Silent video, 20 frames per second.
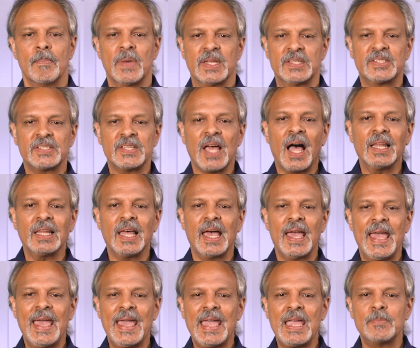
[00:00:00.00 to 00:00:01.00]
Masala
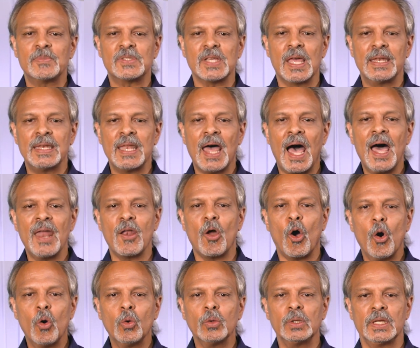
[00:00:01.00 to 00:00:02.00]
aims not
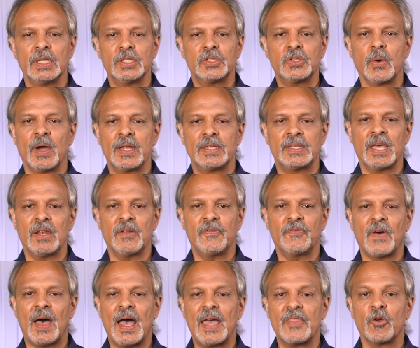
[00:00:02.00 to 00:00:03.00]
only to
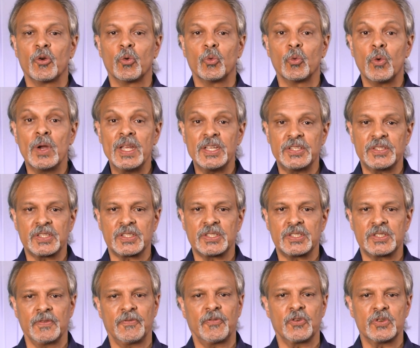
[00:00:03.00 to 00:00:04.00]
identify the
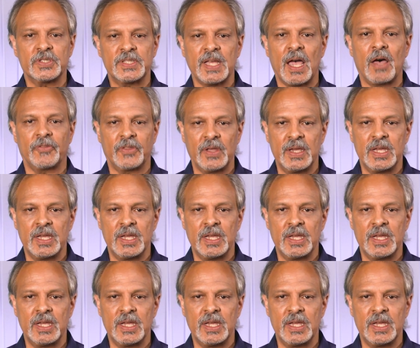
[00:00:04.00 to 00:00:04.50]
risks for South